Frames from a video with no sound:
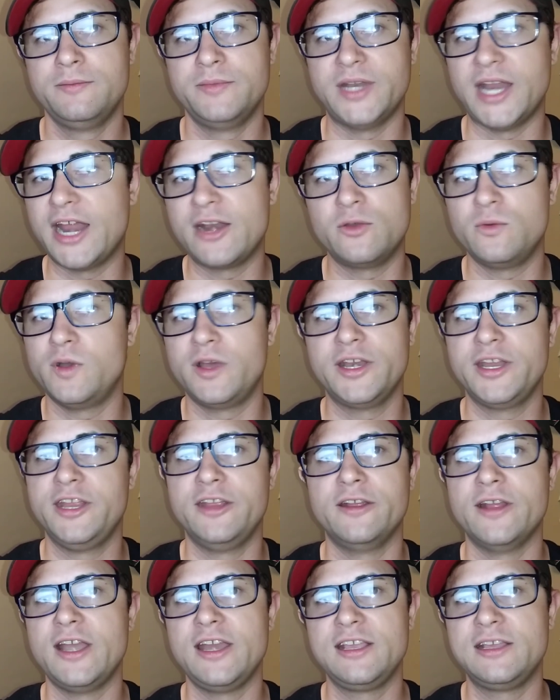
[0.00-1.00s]
But I don't want to
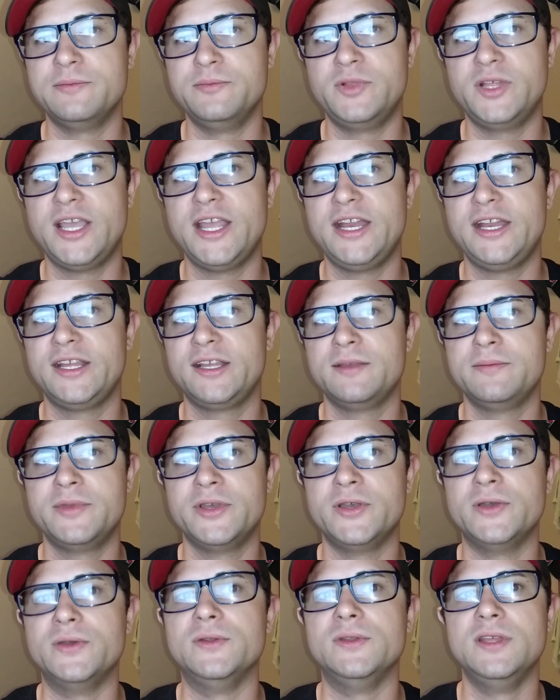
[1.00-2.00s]
hear any complaining
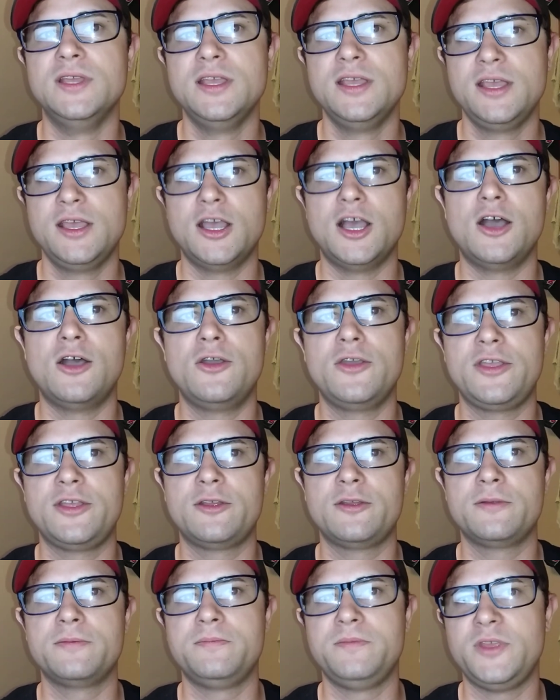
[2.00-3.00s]
about, oh,
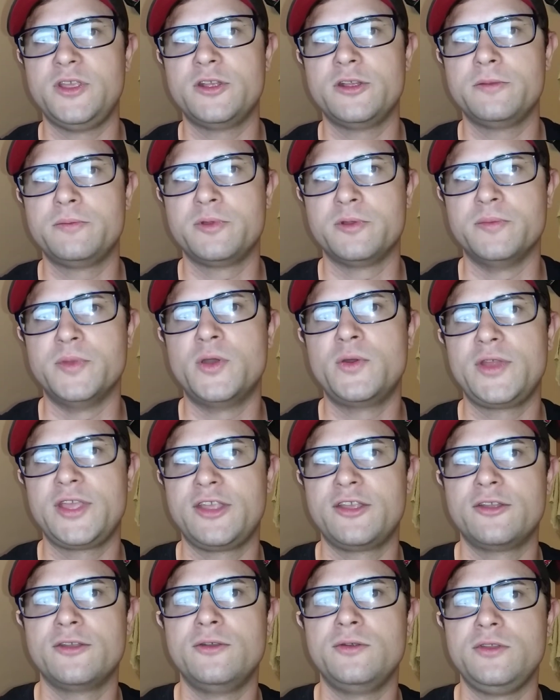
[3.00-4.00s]
you're you're promoting
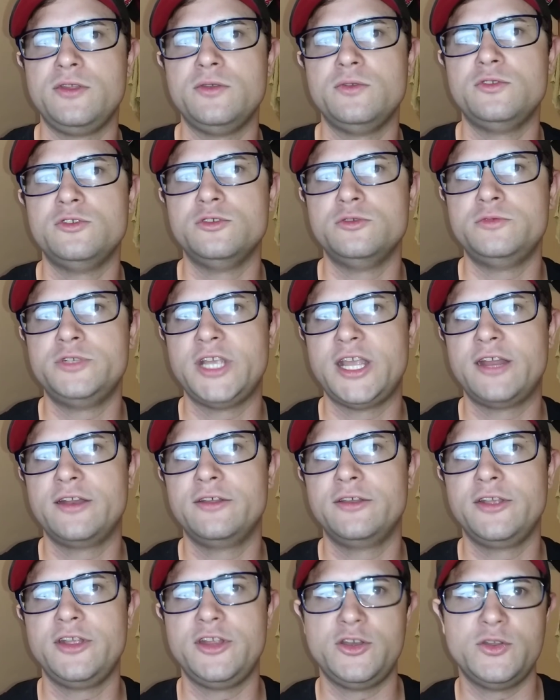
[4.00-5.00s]
your own YouTube
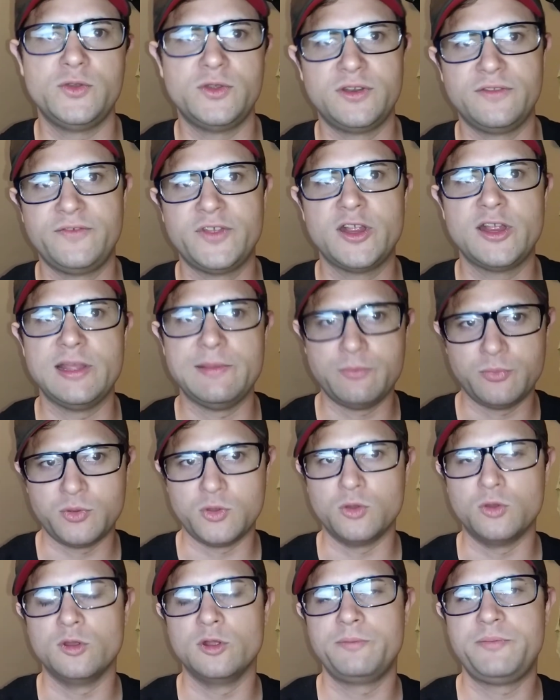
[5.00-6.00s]
channel, or you're doing a very
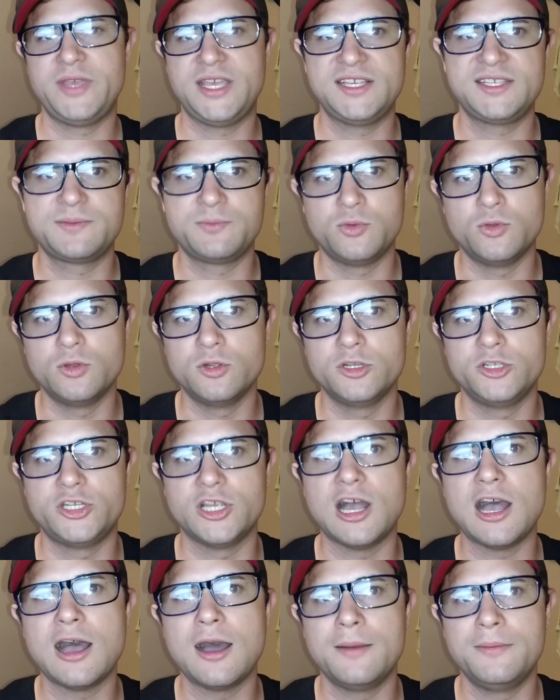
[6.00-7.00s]
poor, piss poor
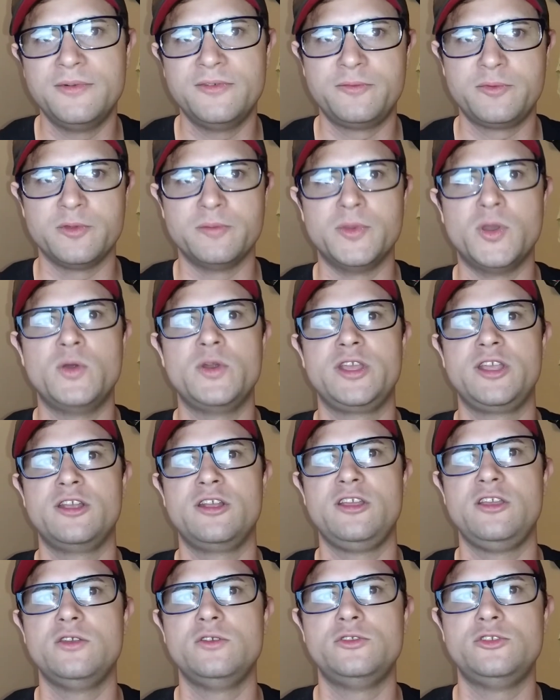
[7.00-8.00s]
job of promoting your
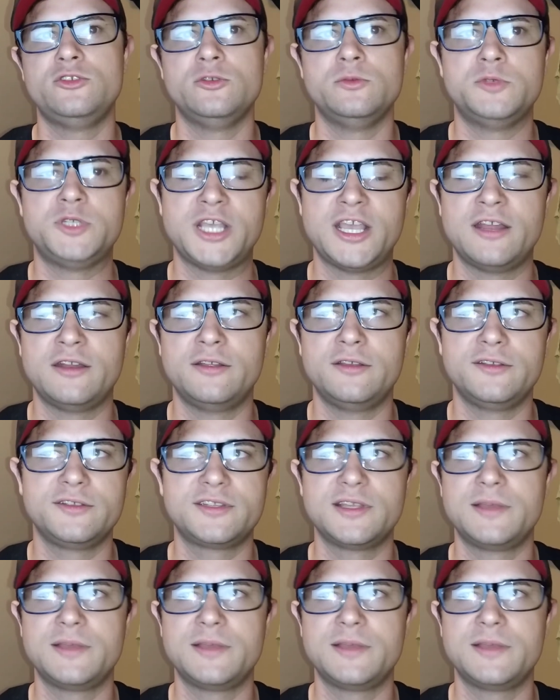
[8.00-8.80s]
YouTube channel, or